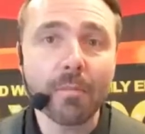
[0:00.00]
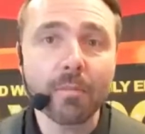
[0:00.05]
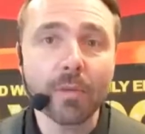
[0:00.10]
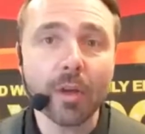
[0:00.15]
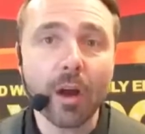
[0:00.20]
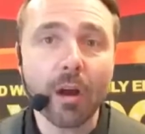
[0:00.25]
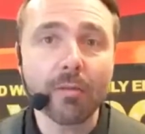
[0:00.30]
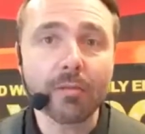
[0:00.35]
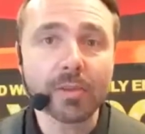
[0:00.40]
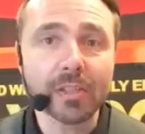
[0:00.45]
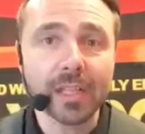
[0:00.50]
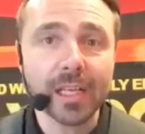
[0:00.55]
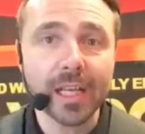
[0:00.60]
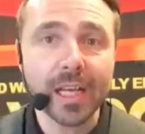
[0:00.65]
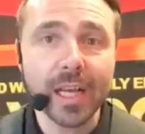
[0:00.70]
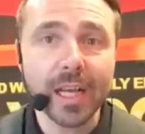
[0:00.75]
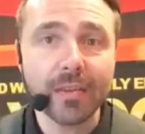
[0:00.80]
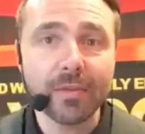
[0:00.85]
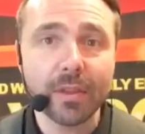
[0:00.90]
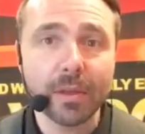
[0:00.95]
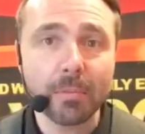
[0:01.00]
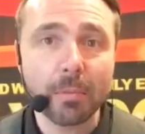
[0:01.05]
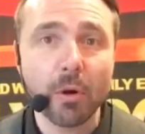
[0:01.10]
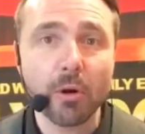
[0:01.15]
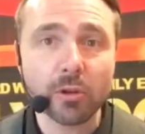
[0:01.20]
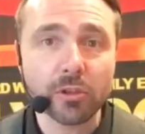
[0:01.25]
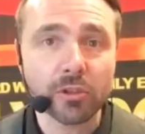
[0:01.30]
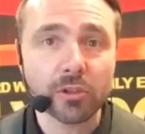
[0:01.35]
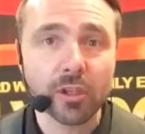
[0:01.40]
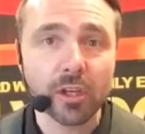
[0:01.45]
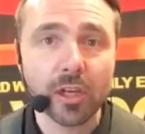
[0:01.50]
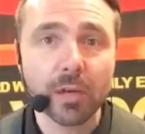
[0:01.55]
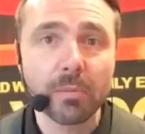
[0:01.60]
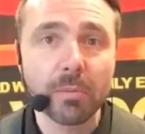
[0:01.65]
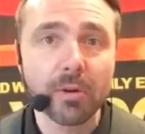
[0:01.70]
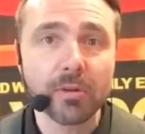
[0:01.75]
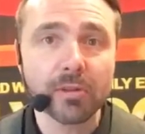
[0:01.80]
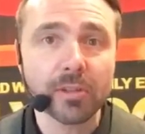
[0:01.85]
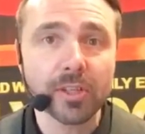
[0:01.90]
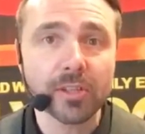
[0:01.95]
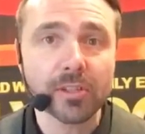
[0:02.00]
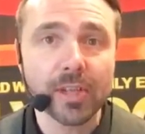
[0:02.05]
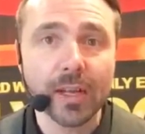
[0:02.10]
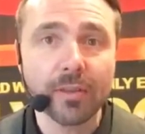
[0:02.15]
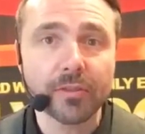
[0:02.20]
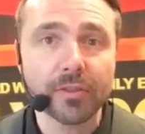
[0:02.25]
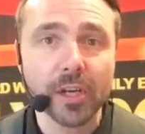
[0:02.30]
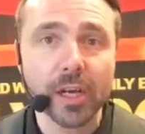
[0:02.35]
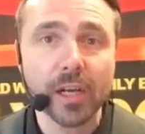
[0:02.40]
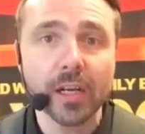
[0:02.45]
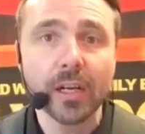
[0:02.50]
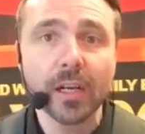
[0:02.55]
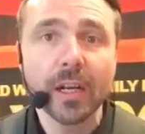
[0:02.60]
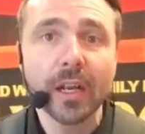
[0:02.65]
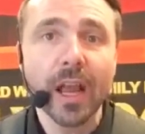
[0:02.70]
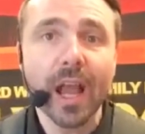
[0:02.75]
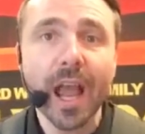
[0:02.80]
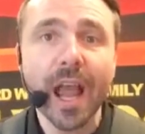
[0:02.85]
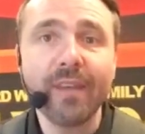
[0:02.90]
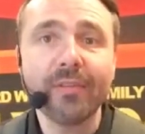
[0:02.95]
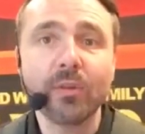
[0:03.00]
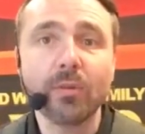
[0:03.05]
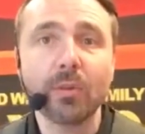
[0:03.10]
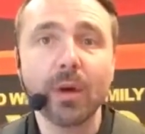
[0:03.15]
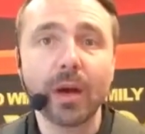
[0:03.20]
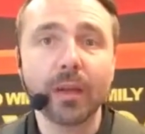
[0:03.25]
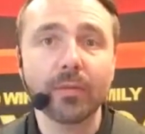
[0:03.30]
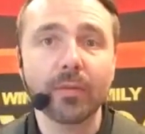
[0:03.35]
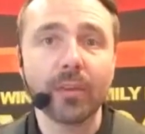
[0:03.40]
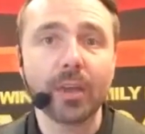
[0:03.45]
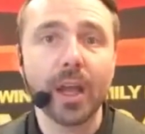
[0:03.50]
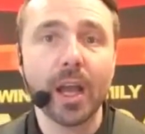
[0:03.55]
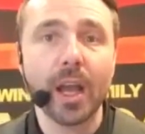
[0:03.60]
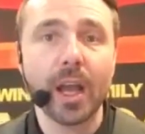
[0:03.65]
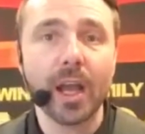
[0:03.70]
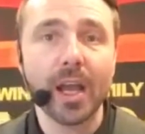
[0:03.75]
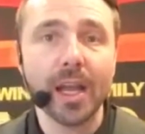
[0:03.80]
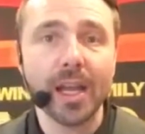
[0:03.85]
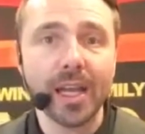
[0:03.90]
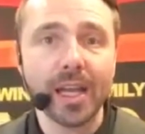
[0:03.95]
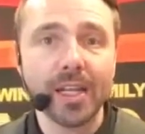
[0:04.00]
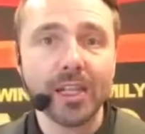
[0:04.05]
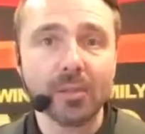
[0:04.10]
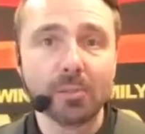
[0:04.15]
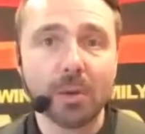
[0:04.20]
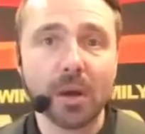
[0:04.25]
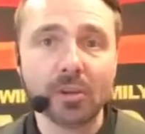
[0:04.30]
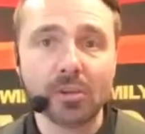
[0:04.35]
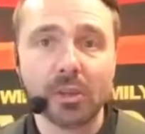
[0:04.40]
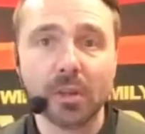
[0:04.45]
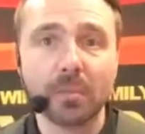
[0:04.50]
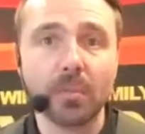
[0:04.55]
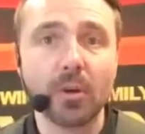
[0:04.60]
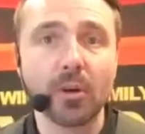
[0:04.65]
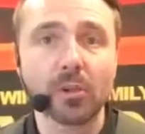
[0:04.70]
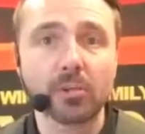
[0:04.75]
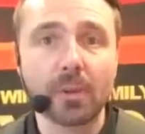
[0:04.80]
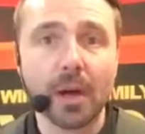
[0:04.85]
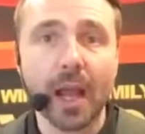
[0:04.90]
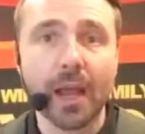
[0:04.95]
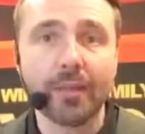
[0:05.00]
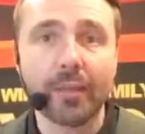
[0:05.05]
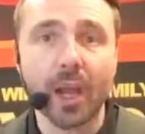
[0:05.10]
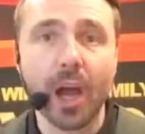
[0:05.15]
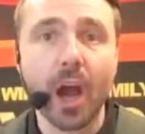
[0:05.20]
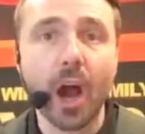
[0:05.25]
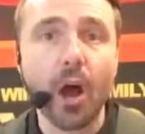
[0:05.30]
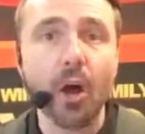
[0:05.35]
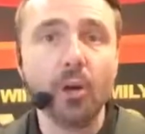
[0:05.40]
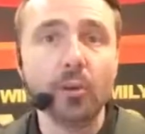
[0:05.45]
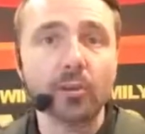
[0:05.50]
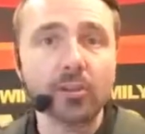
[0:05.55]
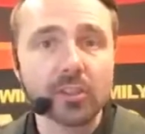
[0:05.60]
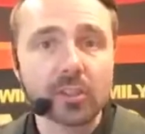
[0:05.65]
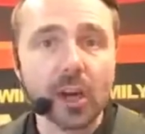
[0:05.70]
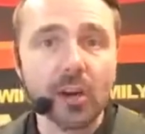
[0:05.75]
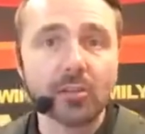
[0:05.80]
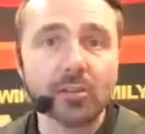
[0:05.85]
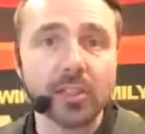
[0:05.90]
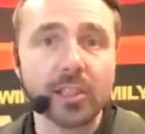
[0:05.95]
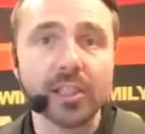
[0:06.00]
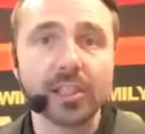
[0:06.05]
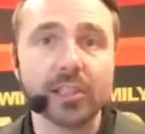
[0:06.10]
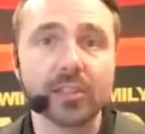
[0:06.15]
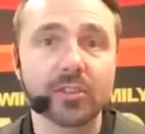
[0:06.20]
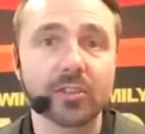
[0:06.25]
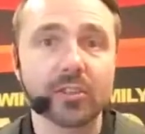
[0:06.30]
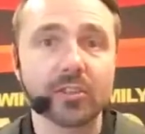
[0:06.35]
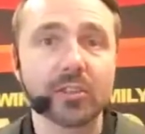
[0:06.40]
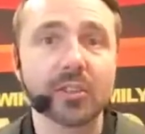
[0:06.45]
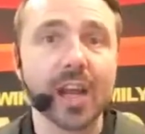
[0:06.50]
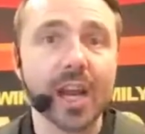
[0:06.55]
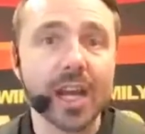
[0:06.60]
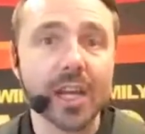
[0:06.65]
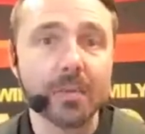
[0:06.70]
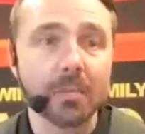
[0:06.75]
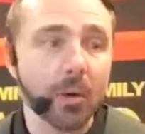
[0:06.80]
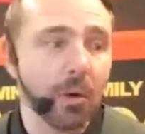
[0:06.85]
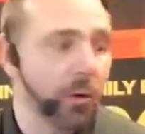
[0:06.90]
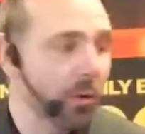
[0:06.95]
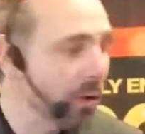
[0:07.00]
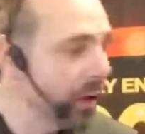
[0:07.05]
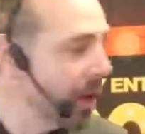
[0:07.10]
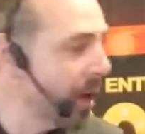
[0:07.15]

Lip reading: Obviously in the Portchester Community Centre, everyone, each person that books will have their own socially distanced table.